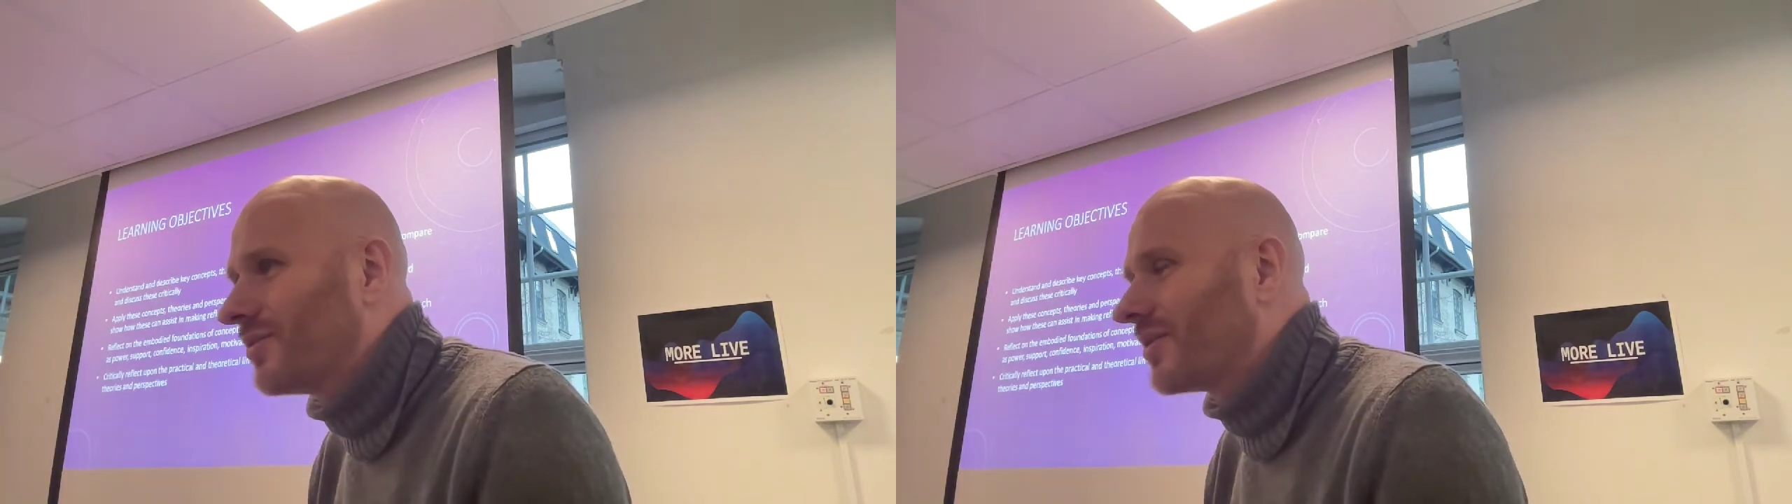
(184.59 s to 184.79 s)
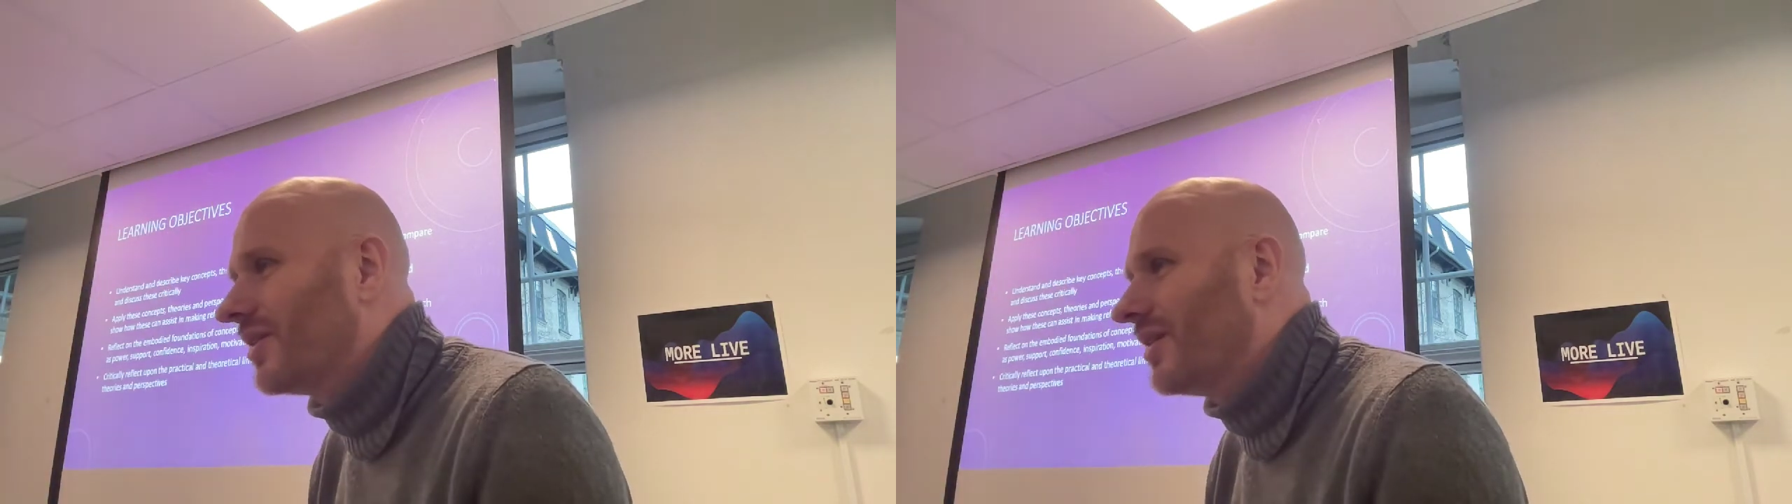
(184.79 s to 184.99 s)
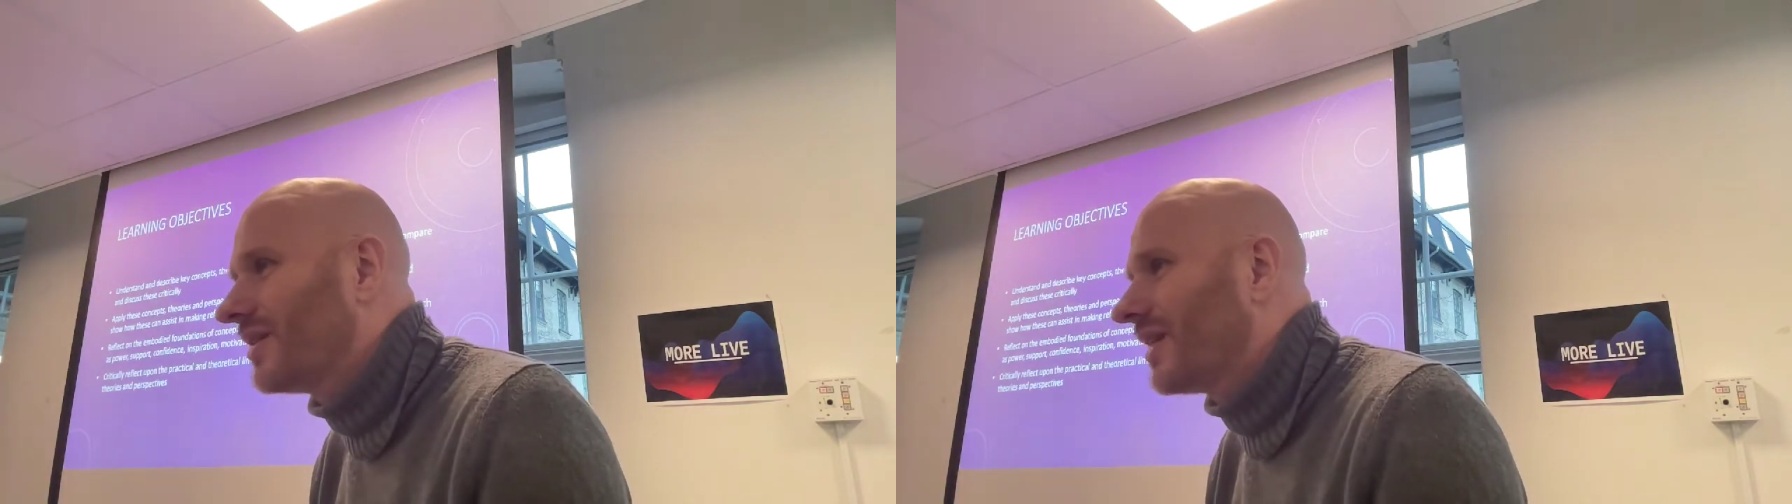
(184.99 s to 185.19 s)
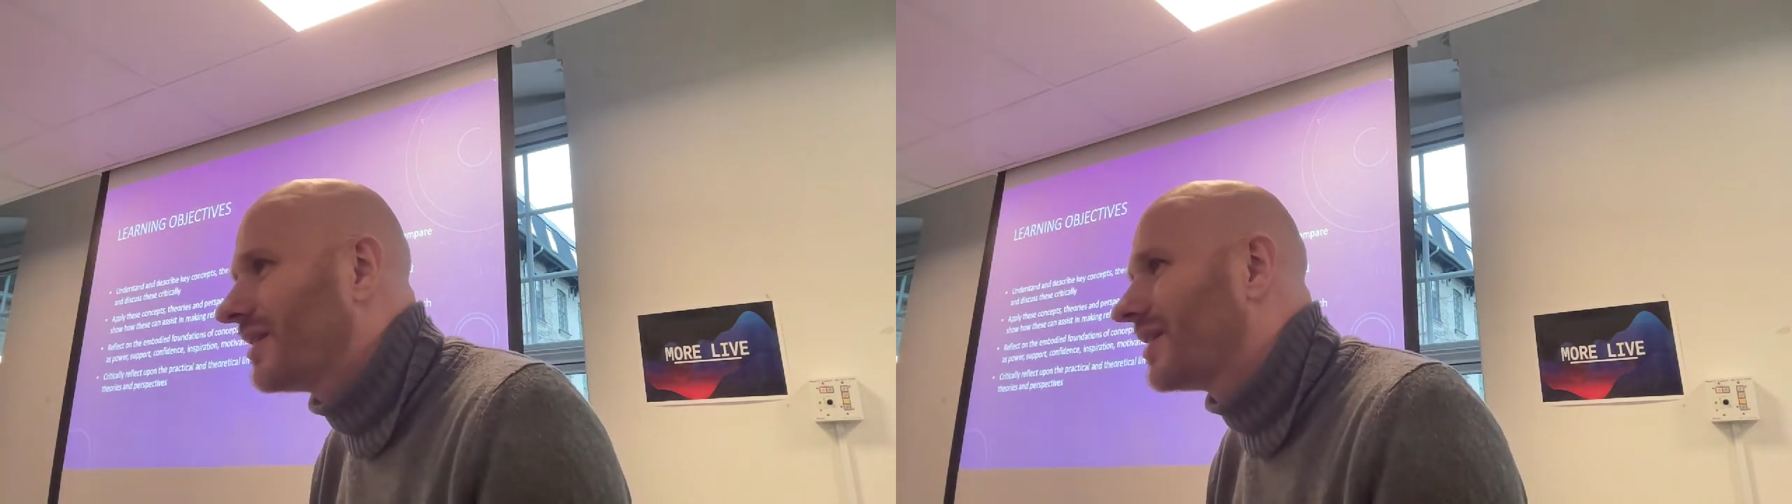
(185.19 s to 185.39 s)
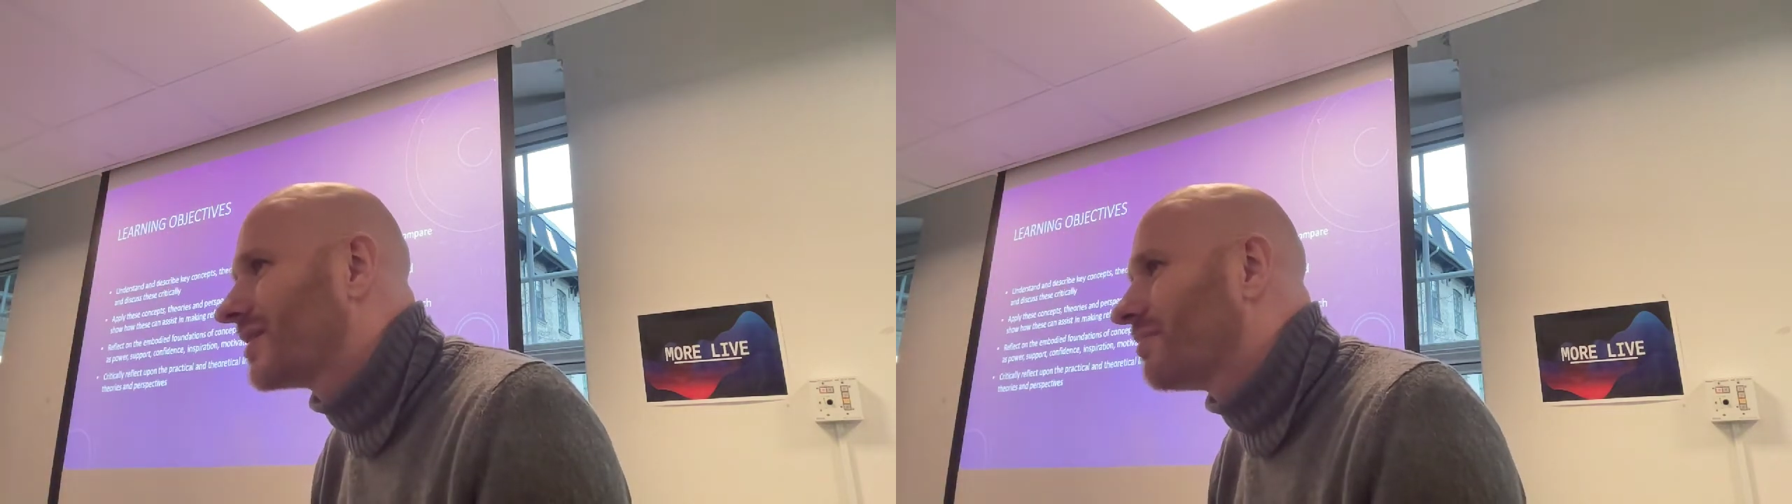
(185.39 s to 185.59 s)

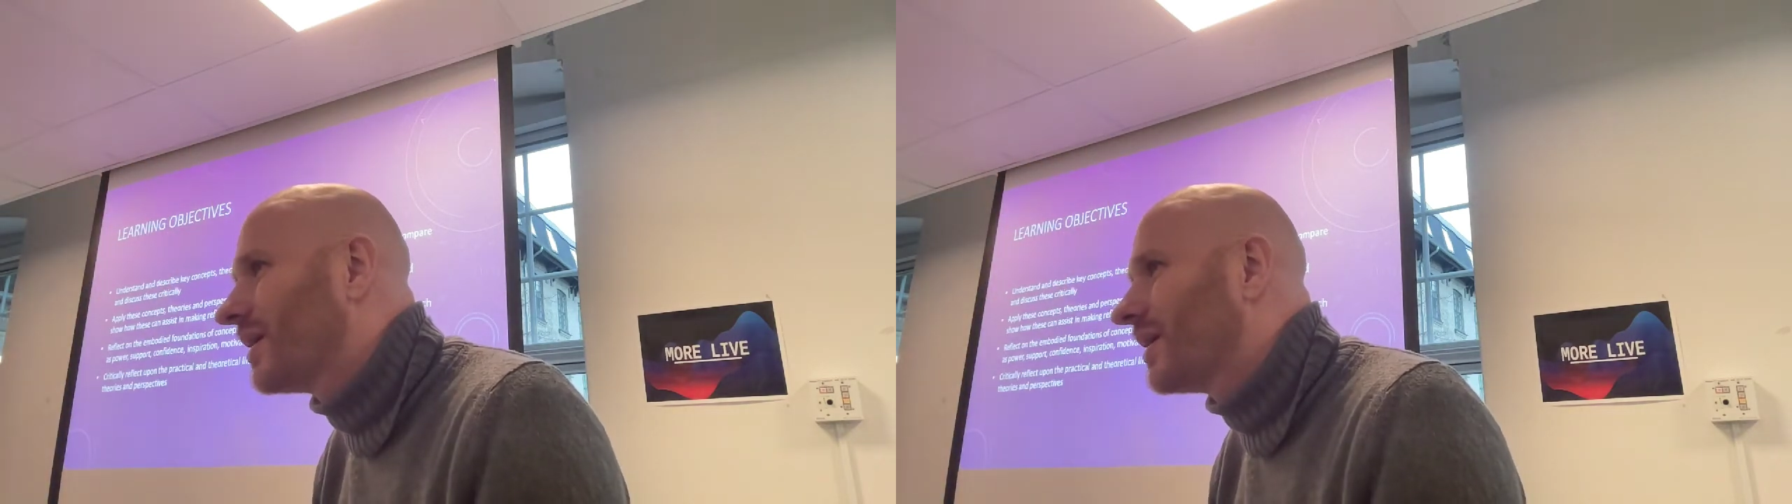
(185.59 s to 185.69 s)
there's a